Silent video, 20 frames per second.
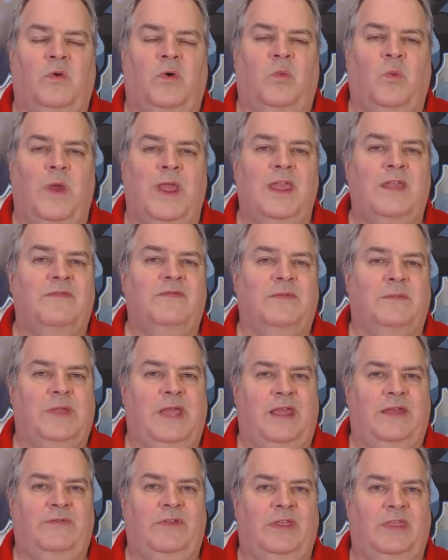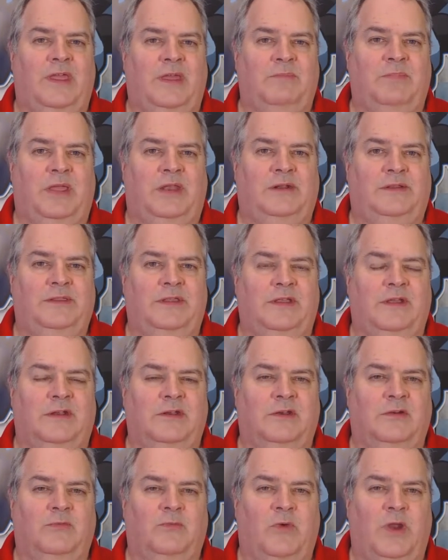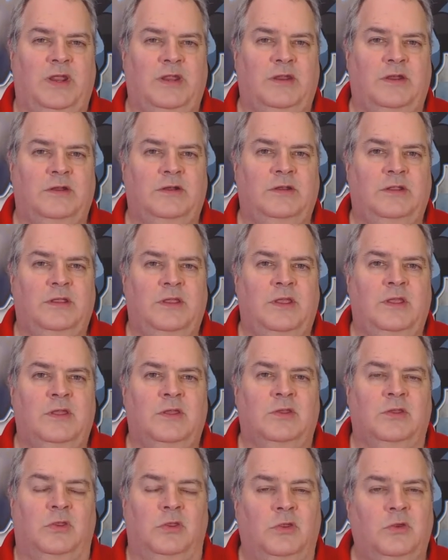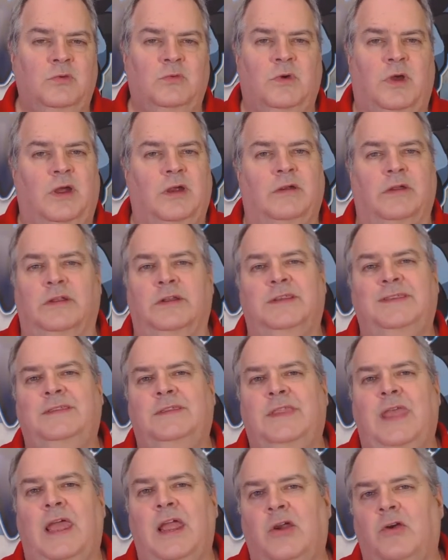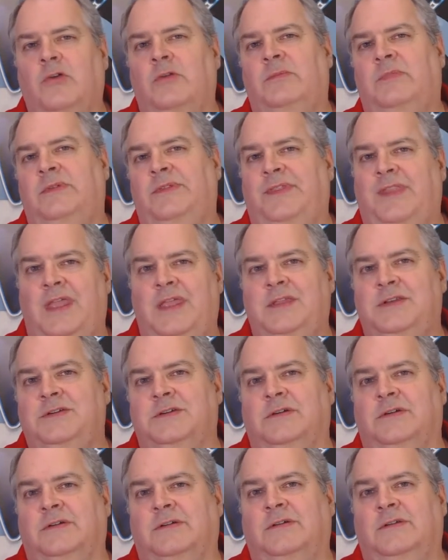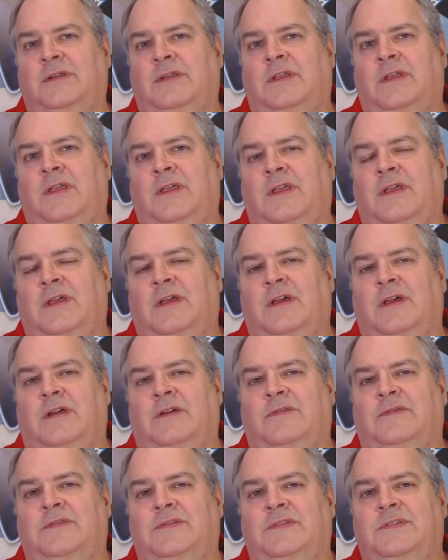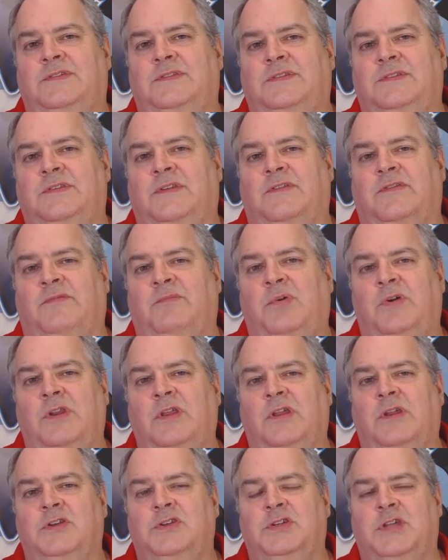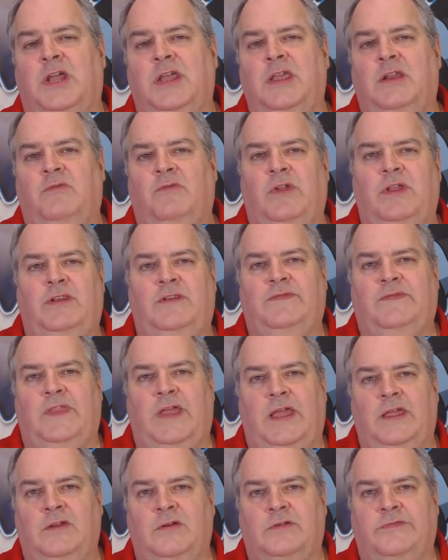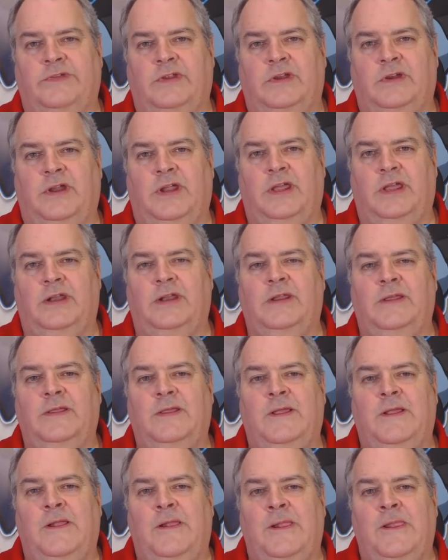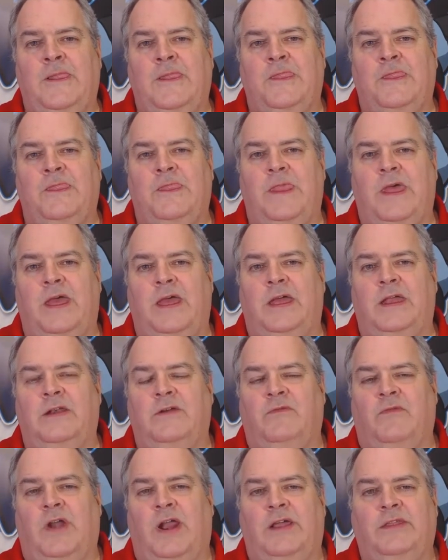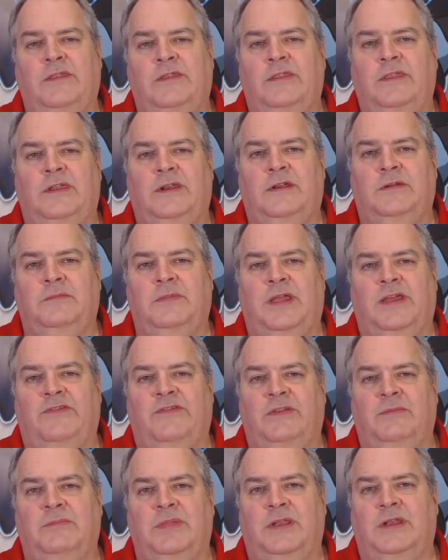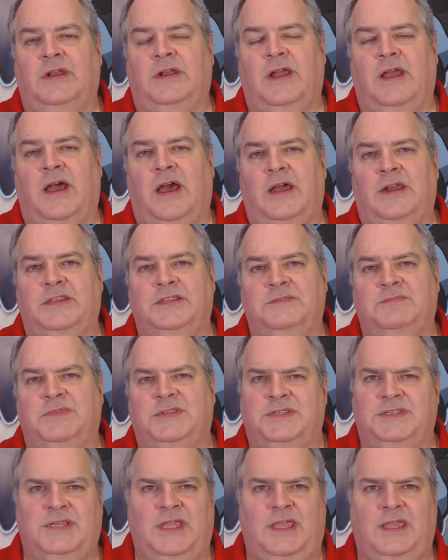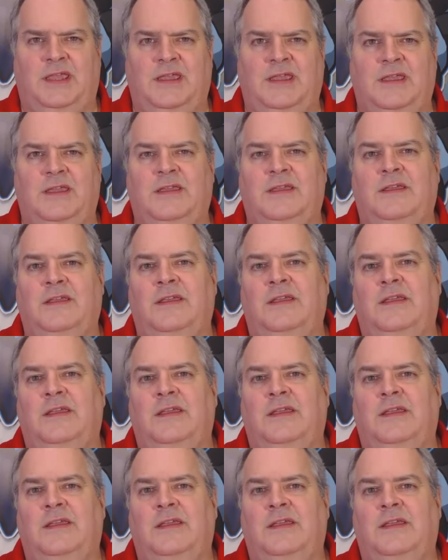away from having that penalty on your record, you are in terrible danger of putting a giant red flag over your head that rather than it having been an honest mistake,